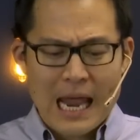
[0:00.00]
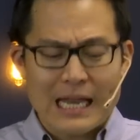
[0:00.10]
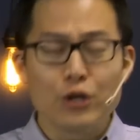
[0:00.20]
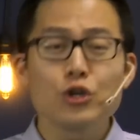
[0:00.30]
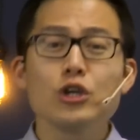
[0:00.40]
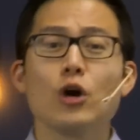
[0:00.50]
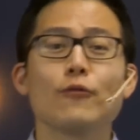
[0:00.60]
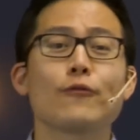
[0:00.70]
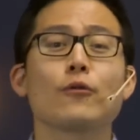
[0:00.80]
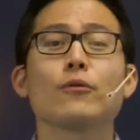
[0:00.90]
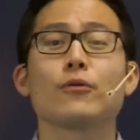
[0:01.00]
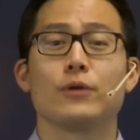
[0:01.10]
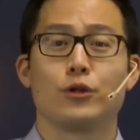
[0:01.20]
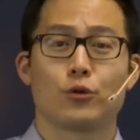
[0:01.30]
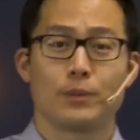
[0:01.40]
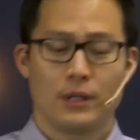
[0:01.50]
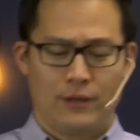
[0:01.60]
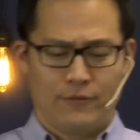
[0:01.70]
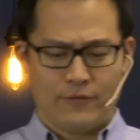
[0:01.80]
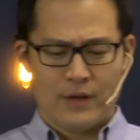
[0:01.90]
Now, you can go further in your
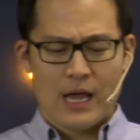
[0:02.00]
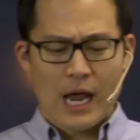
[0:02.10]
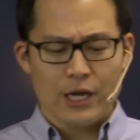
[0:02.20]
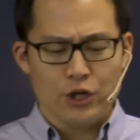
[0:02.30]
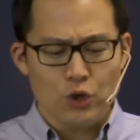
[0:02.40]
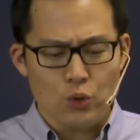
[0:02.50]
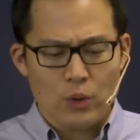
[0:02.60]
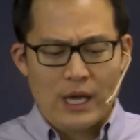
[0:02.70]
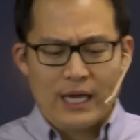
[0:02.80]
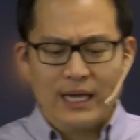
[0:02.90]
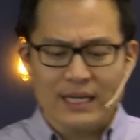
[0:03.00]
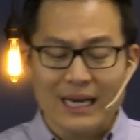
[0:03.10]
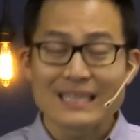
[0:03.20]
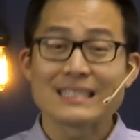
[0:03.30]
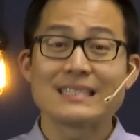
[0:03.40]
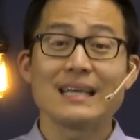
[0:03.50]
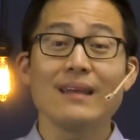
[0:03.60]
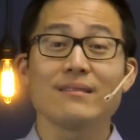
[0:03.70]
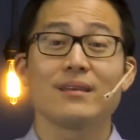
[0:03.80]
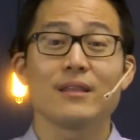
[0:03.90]
belief and you can
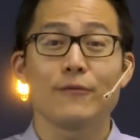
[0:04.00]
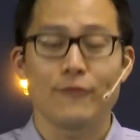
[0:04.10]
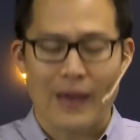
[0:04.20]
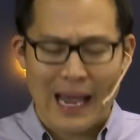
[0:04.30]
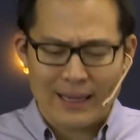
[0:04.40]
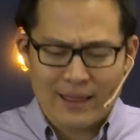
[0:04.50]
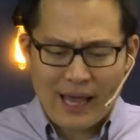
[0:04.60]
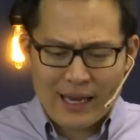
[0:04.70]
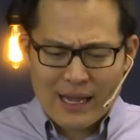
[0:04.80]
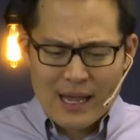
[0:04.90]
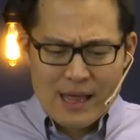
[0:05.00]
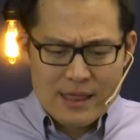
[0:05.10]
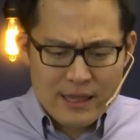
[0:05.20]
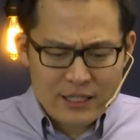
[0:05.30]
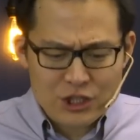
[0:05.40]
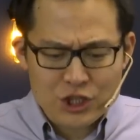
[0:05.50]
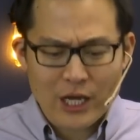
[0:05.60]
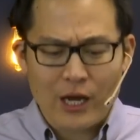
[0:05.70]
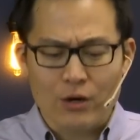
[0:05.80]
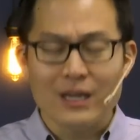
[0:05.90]
assent to the fact that this
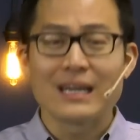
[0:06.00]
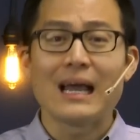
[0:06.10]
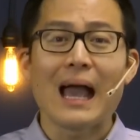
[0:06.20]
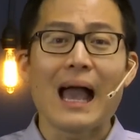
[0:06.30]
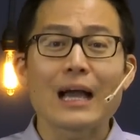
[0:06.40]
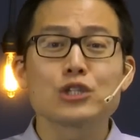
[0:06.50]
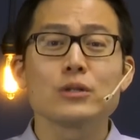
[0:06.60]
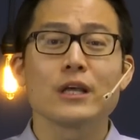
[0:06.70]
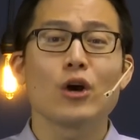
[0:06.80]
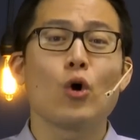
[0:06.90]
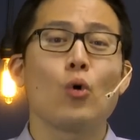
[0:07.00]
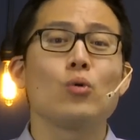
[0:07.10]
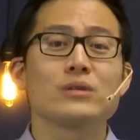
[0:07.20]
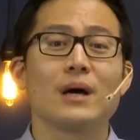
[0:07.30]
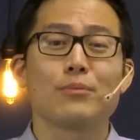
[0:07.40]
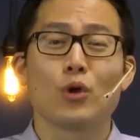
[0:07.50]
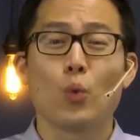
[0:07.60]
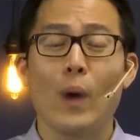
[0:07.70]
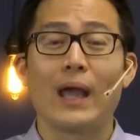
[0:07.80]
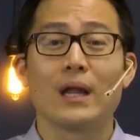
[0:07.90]
chair can actually hold up the
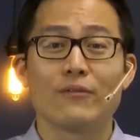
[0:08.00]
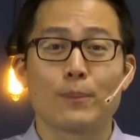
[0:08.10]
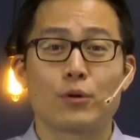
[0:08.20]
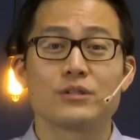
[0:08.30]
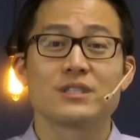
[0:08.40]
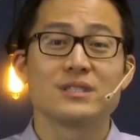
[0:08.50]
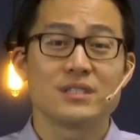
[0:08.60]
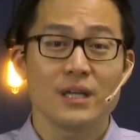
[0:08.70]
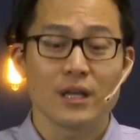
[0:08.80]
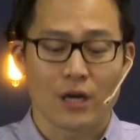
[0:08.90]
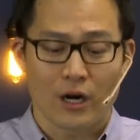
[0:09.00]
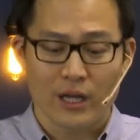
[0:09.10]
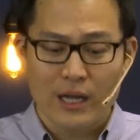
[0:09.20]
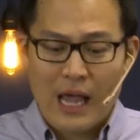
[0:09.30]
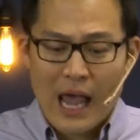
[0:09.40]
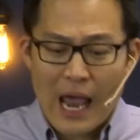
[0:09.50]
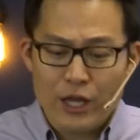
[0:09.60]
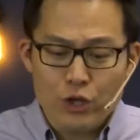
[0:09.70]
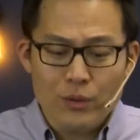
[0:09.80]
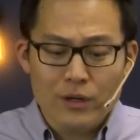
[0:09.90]
weight of a person sitting on it,
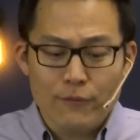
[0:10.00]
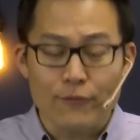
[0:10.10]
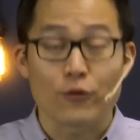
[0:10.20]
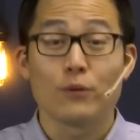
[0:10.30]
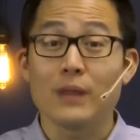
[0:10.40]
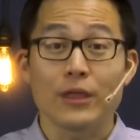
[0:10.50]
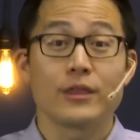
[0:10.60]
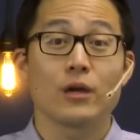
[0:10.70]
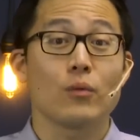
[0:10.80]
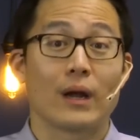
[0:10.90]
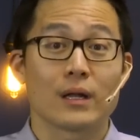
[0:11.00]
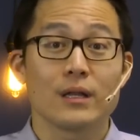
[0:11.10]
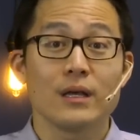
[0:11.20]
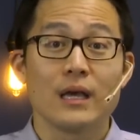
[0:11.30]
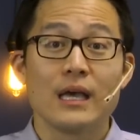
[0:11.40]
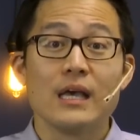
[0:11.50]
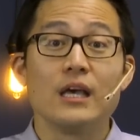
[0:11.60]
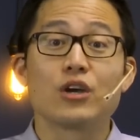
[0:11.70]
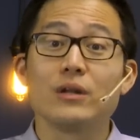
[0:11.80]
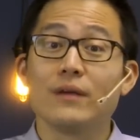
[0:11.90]
and you can affirm that theoretically
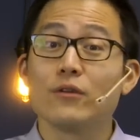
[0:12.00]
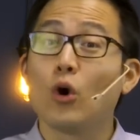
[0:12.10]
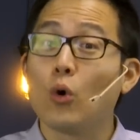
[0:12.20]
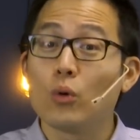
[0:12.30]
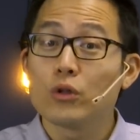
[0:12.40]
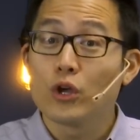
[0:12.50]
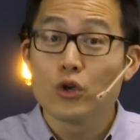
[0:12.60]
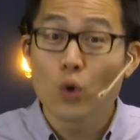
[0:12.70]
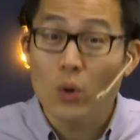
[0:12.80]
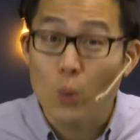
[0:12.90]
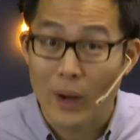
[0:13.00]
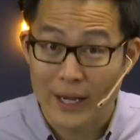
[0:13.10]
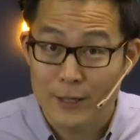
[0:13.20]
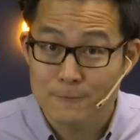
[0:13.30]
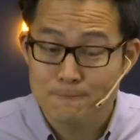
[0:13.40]
it could even hold your weight.